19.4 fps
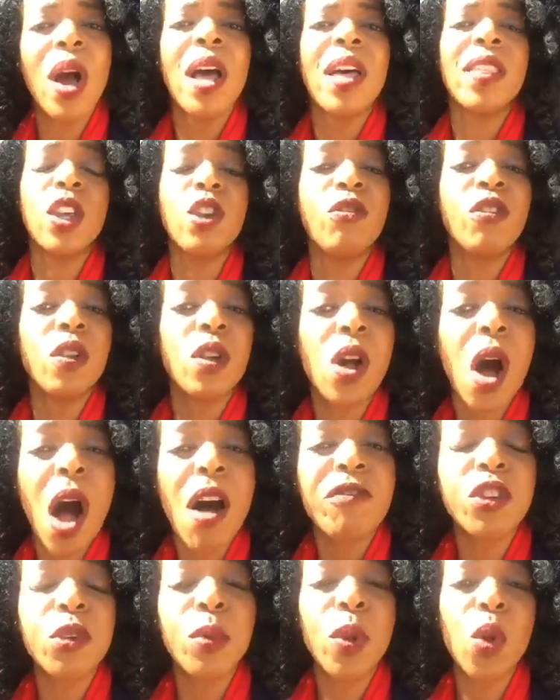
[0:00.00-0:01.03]
that you feel
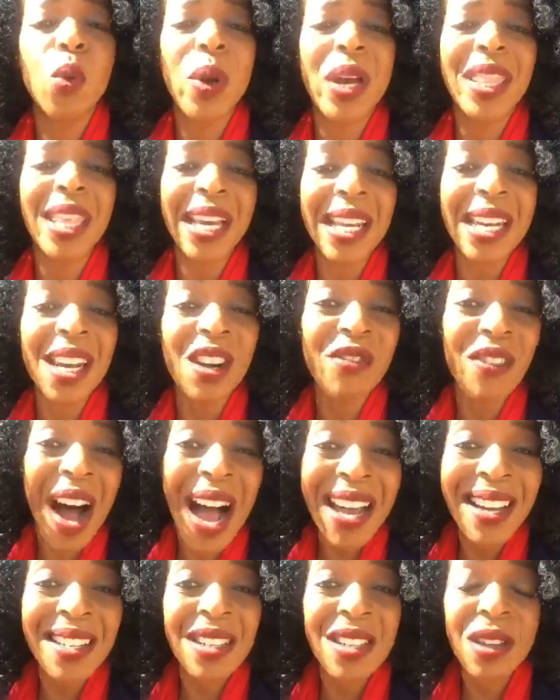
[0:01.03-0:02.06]
comfortable with, that can
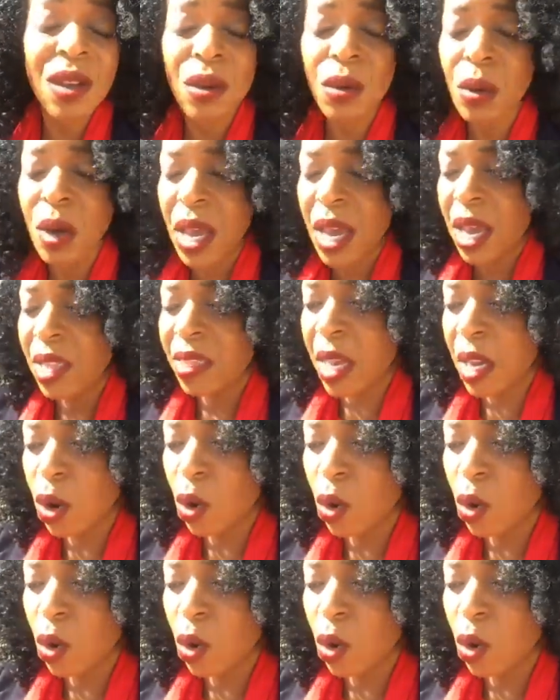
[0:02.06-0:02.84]
advise you in that